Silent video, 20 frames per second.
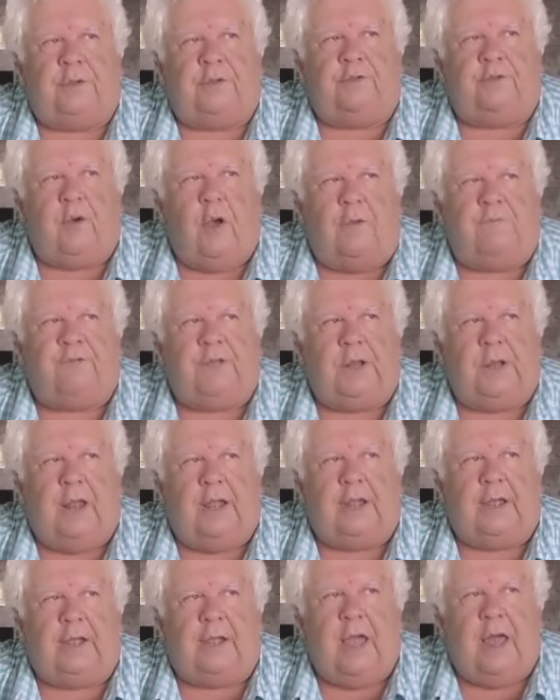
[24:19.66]
So I feel
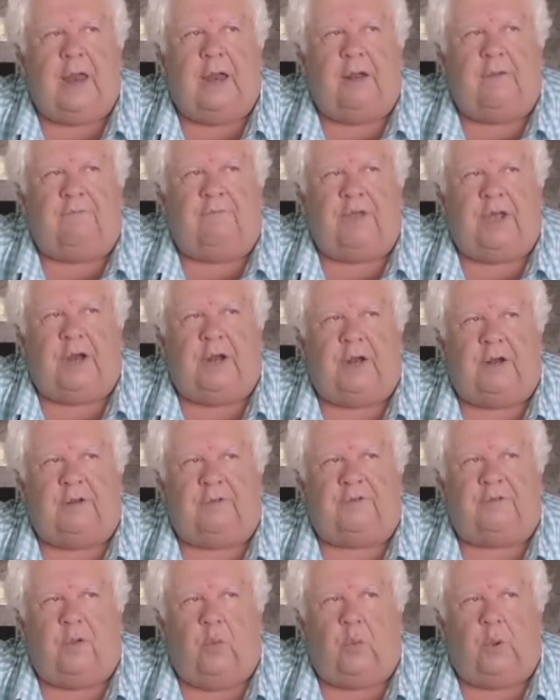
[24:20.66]
like I kind of invented
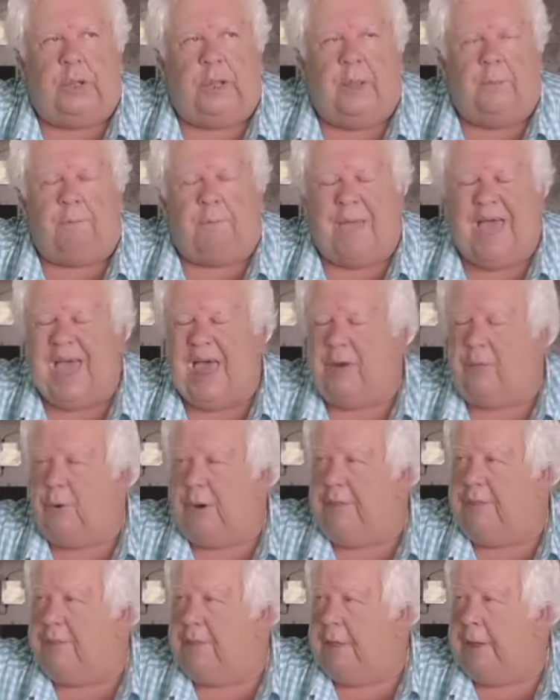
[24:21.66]
this OEM
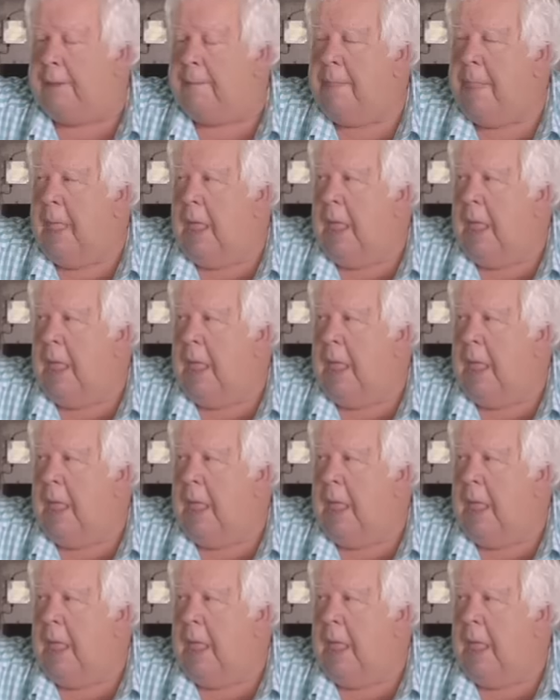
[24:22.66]
battery thing.